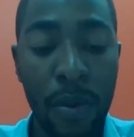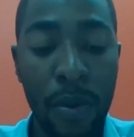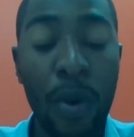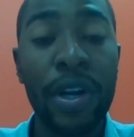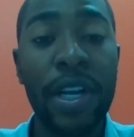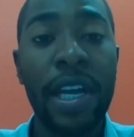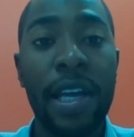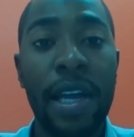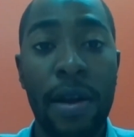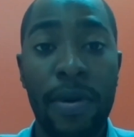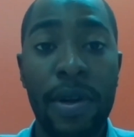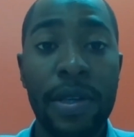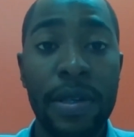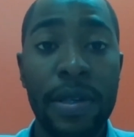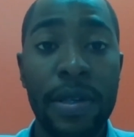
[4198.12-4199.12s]
the working
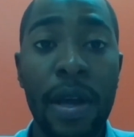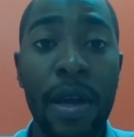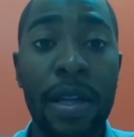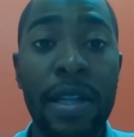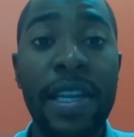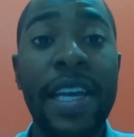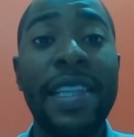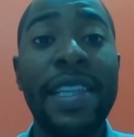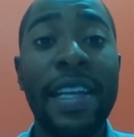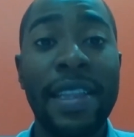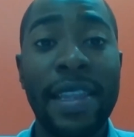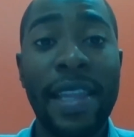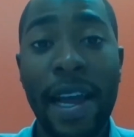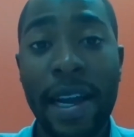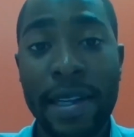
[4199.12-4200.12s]
areas. They
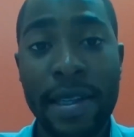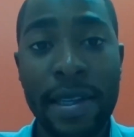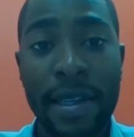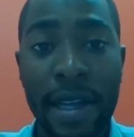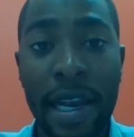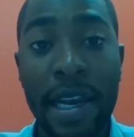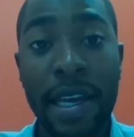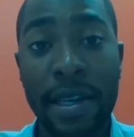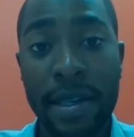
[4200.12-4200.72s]
detect